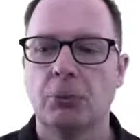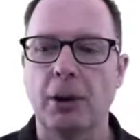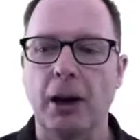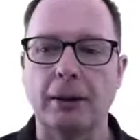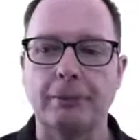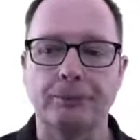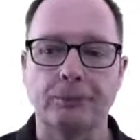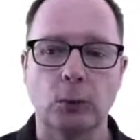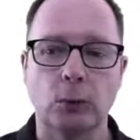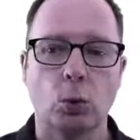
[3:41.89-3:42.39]

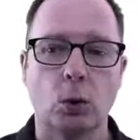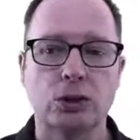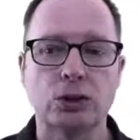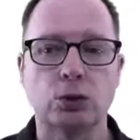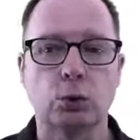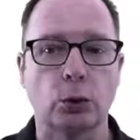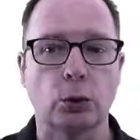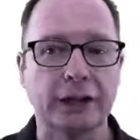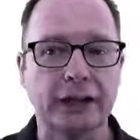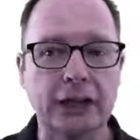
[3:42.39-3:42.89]
But
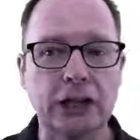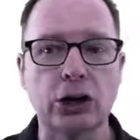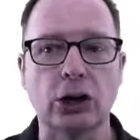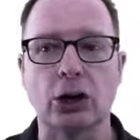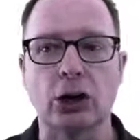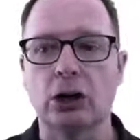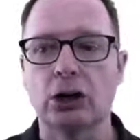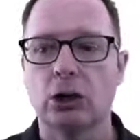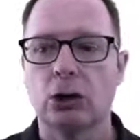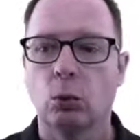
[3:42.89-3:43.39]
once we're
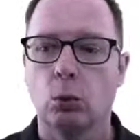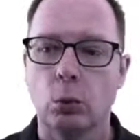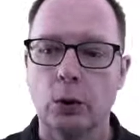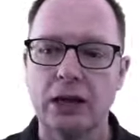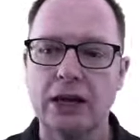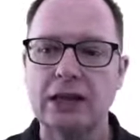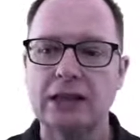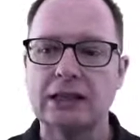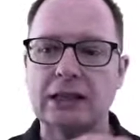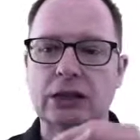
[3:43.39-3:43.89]
here,
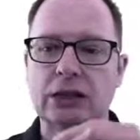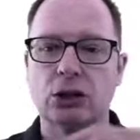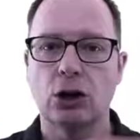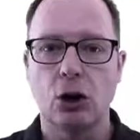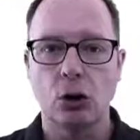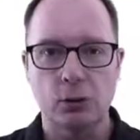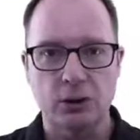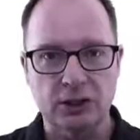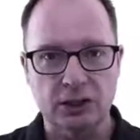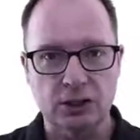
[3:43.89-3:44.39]
we can then
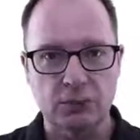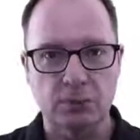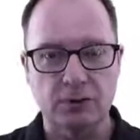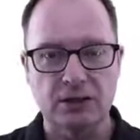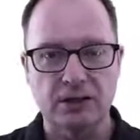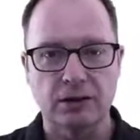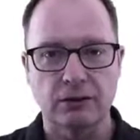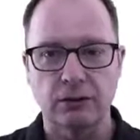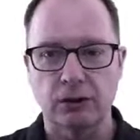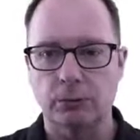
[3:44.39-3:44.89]
go into
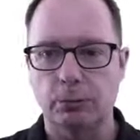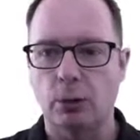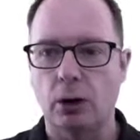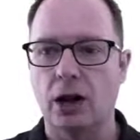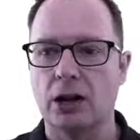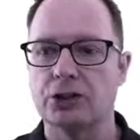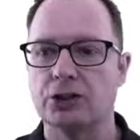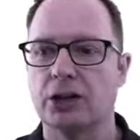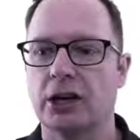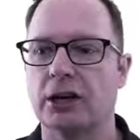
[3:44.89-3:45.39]
specific
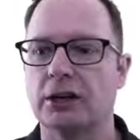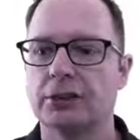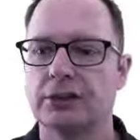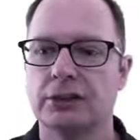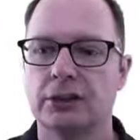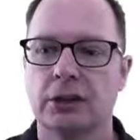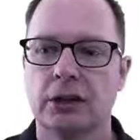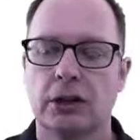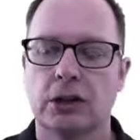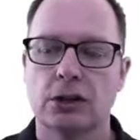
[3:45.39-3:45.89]

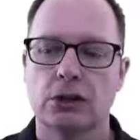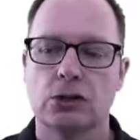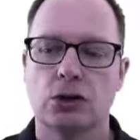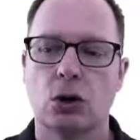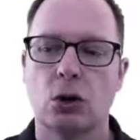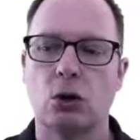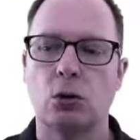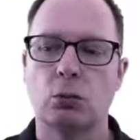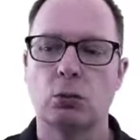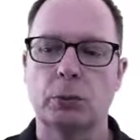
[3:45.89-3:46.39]
projects.
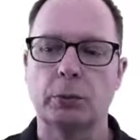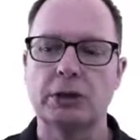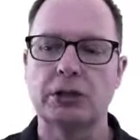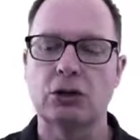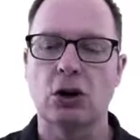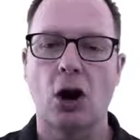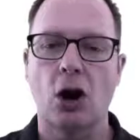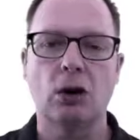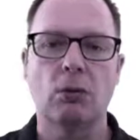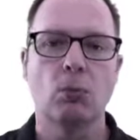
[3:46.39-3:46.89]
So when we
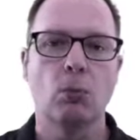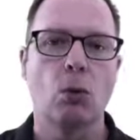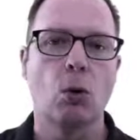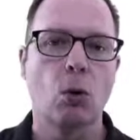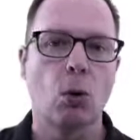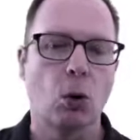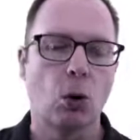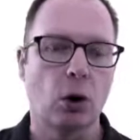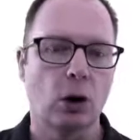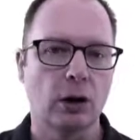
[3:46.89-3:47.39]
talk
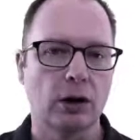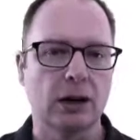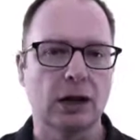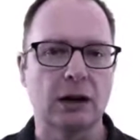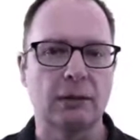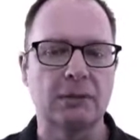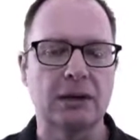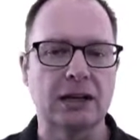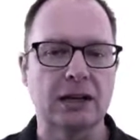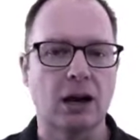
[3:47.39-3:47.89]
more
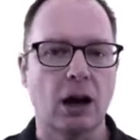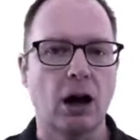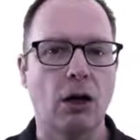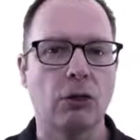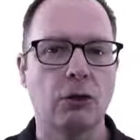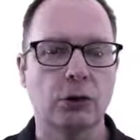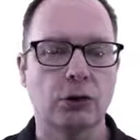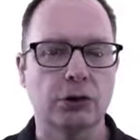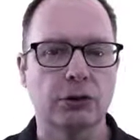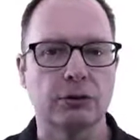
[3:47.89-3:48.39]
in
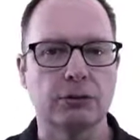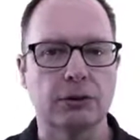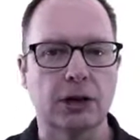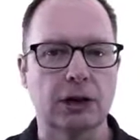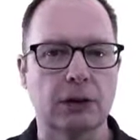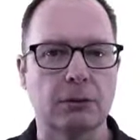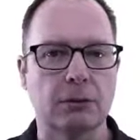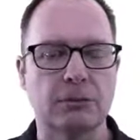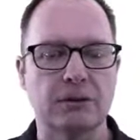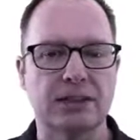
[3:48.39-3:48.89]

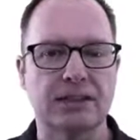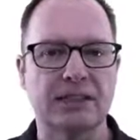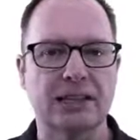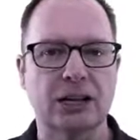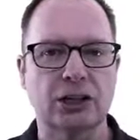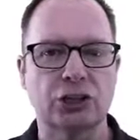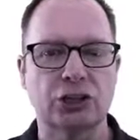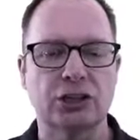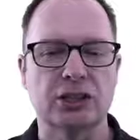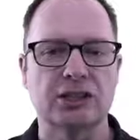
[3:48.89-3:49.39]
other
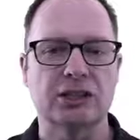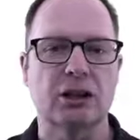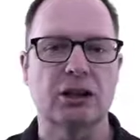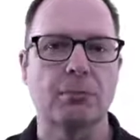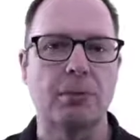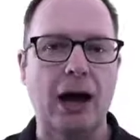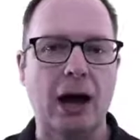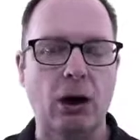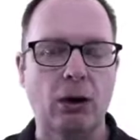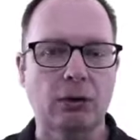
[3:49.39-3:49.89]
sections
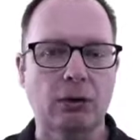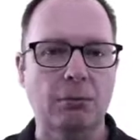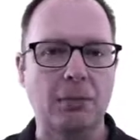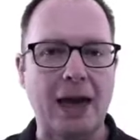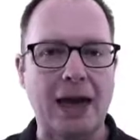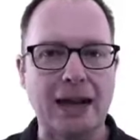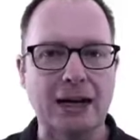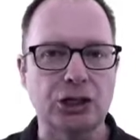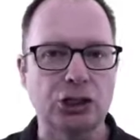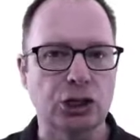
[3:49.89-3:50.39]
about
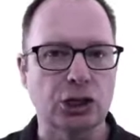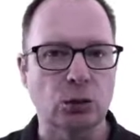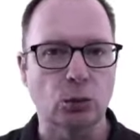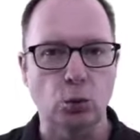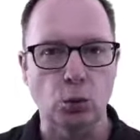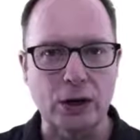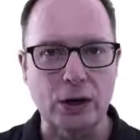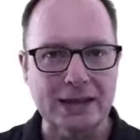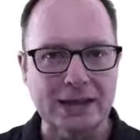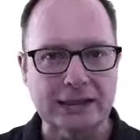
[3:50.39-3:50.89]

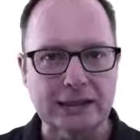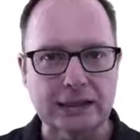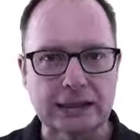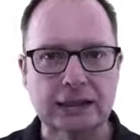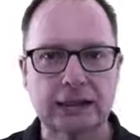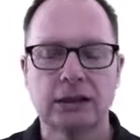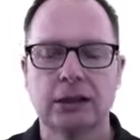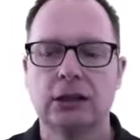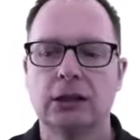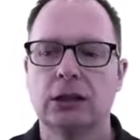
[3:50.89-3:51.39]
managing
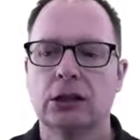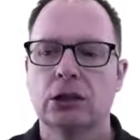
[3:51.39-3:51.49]
risk,